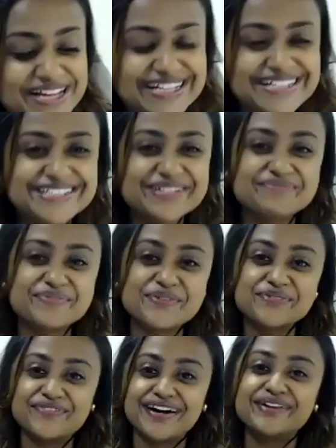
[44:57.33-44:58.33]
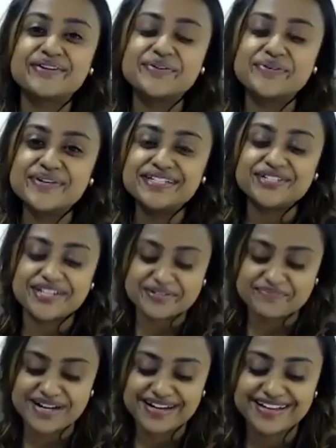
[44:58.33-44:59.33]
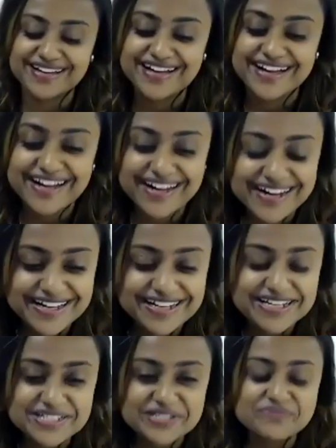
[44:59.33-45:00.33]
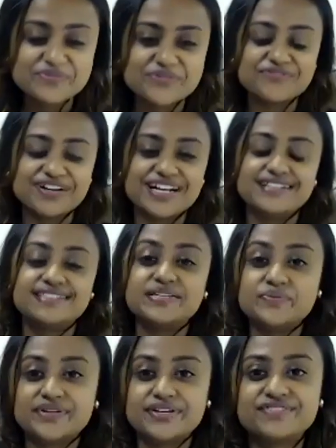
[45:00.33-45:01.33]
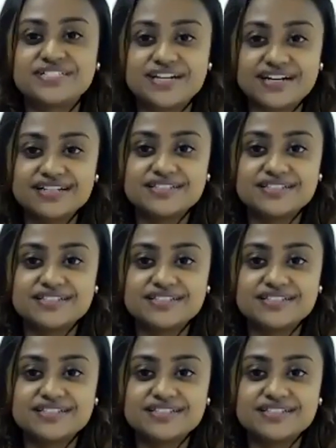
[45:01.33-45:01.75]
LinkedIn profile. Go and check my LinkedIn profile and see what I've done.